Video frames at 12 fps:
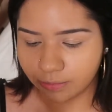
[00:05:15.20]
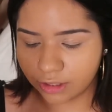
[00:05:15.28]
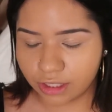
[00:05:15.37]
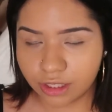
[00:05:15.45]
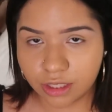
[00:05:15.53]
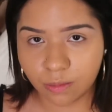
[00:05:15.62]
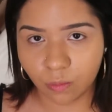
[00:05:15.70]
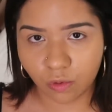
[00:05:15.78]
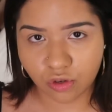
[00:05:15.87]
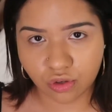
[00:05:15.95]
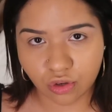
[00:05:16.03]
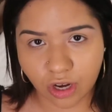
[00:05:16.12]
tinted
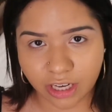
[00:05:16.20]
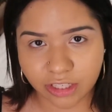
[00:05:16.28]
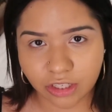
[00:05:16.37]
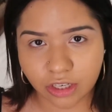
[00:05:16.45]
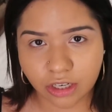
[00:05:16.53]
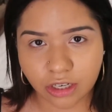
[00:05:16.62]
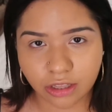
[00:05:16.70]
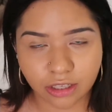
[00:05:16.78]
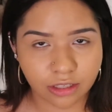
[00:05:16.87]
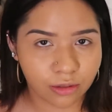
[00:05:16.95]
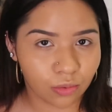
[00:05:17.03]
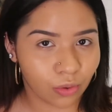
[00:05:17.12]
moisturizer,
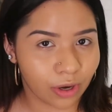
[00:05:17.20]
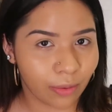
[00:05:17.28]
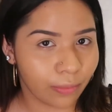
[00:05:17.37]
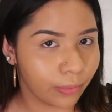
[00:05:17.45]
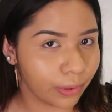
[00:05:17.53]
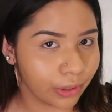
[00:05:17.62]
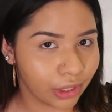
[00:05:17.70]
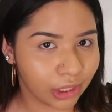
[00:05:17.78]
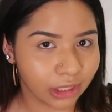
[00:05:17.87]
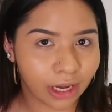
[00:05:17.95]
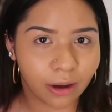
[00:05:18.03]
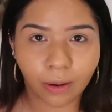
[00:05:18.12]
this is what I'm
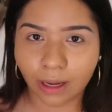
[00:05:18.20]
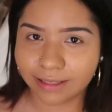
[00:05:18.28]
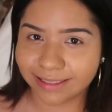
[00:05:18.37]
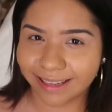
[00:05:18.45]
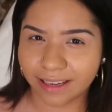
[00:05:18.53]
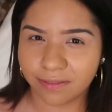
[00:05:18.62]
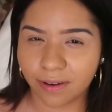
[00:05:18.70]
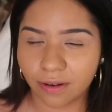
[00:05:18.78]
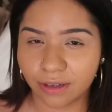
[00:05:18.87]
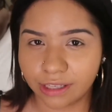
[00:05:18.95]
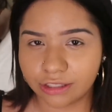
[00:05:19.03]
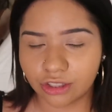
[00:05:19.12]
wearing now as like
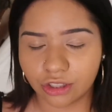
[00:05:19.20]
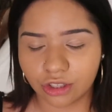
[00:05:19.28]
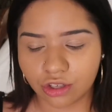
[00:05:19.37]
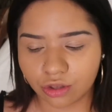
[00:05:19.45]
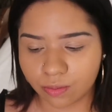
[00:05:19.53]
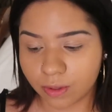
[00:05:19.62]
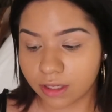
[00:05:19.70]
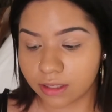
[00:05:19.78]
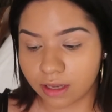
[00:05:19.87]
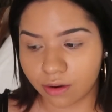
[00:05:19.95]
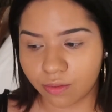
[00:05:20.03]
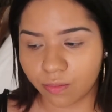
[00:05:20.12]
foundation, just because
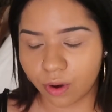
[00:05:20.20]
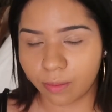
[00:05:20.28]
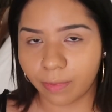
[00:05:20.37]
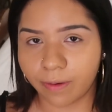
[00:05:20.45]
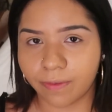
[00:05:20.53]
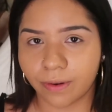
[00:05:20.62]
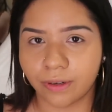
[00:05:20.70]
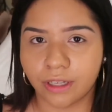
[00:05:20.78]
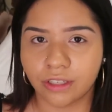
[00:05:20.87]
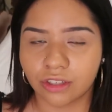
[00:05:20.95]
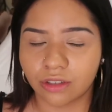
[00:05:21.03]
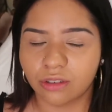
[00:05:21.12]
I don't want my
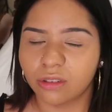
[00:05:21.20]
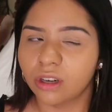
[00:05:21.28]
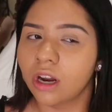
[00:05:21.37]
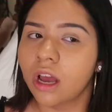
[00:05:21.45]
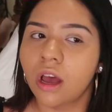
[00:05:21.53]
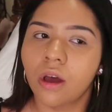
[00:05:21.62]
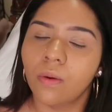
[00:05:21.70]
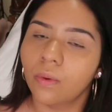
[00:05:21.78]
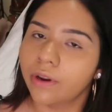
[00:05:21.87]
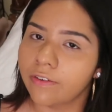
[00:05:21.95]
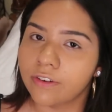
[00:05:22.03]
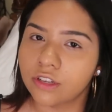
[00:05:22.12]
foundation or
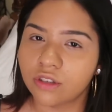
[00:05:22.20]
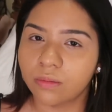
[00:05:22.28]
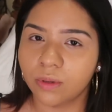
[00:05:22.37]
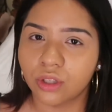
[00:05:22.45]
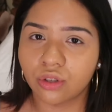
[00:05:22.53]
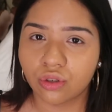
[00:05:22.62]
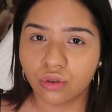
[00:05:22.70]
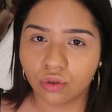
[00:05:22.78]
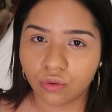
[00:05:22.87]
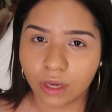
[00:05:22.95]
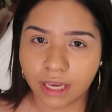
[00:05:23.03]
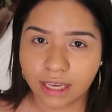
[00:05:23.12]
whatever to be
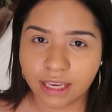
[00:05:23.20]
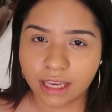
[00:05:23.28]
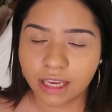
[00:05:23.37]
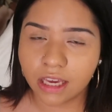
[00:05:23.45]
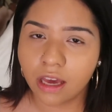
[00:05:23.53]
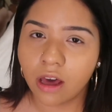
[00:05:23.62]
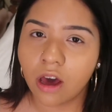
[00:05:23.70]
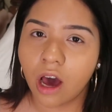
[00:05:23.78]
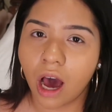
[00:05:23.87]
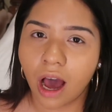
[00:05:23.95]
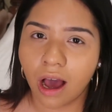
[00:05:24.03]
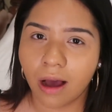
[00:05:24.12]
too cakey,
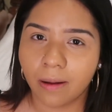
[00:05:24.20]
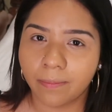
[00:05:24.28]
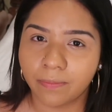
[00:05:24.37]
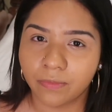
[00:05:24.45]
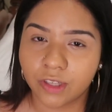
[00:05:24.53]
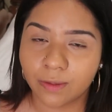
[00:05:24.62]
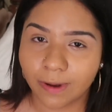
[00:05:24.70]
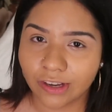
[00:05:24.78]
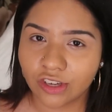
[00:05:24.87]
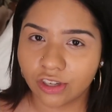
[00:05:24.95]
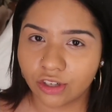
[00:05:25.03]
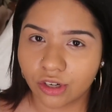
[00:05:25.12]

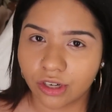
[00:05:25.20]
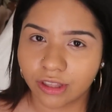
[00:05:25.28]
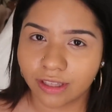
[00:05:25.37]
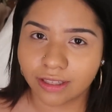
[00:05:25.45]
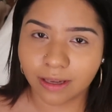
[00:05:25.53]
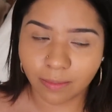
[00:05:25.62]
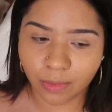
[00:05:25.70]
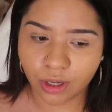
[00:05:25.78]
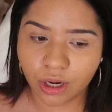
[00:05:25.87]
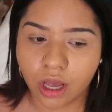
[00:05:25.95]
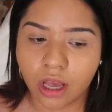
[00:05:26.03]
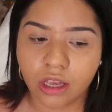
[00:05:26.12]
especially during the
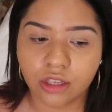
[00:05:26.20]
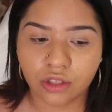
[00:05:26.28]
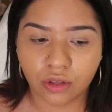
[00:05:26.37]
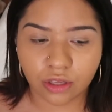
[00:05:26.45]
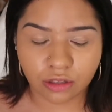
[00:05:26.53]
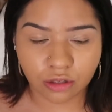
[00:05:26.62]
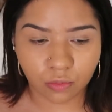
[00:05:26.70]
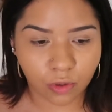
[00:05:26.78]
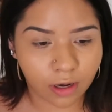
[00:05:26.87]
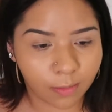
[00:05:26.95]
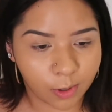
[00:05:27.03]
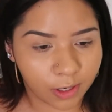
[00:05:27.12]
summer. So this is
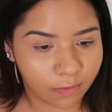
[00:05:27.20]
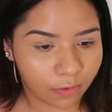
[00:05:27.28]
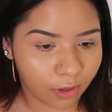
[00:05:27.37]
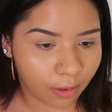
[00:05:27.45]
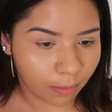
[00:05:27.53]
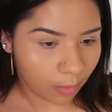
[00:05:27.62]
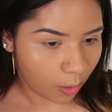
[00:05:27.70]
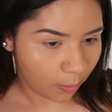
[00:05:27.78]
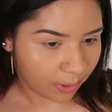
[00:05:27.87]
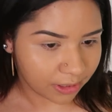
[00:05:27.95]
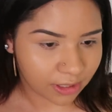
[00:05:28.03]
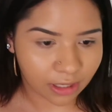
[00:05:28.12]
what I'm wearing for the
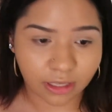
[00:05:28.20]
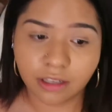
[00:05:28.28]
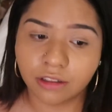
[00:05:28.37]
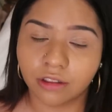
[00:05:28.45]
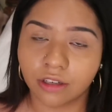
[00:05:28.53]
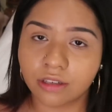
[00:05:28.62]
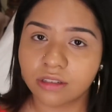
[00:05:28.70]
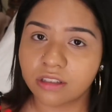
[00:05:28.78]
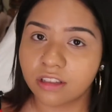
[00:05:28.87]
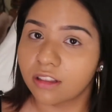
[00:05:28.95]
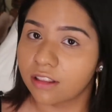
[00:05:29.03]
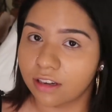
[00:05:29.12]
moment, and it
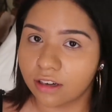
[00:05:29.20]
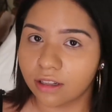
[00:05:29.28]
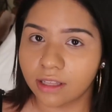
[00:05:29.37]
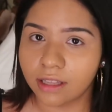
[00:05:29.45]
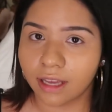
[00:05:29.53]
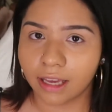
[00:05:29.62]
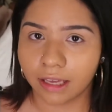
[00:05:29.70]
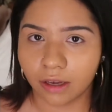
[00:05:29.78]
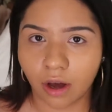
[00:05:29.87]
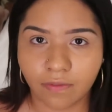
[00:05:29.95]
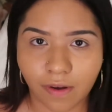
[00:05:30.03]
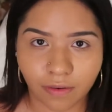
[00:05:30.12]
looks literally like I
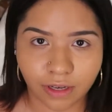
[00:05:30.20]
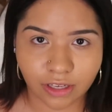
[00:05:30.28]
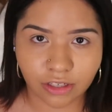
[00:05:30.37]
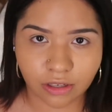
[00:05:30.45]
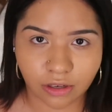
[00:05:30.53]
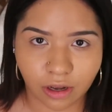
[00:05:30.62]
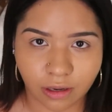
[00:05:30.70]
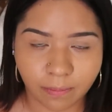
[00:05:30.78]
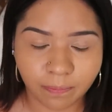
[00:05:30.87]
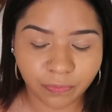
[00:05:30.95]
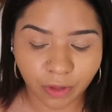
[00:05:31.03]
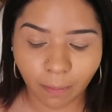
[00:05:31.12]
got foundation
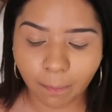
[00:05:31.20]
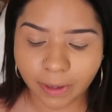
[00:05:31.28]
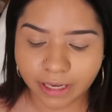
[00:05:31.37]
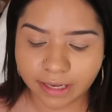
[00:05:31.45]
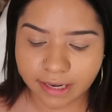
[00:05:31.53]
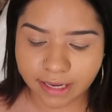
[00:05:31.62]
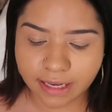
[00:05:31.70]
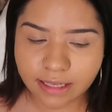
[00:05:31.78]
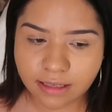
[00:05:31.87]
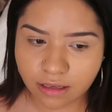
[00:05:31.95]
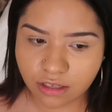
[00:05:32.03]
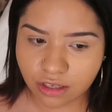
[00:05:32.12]
on, but it
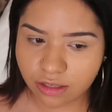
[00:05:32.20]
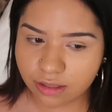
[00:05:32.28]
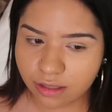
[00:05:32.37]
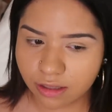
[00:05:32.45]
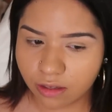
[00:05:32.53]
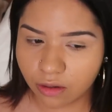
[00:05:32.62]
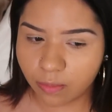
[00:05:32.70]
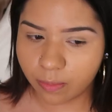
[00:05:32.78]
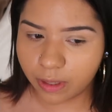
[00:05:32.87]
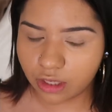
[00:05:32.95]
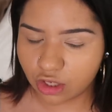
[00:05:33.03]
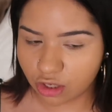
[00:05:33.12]
is just a little
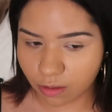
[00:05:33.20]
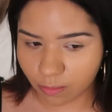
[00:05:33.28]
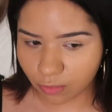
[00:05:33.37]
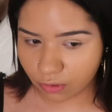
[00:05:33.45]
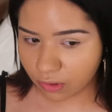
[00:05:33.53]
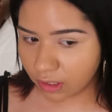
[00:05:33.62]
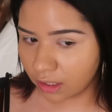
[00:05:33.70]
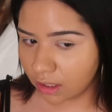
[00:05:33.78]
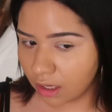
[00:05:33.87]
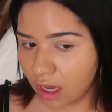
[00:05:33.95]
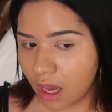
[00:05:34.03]
bit shimmery.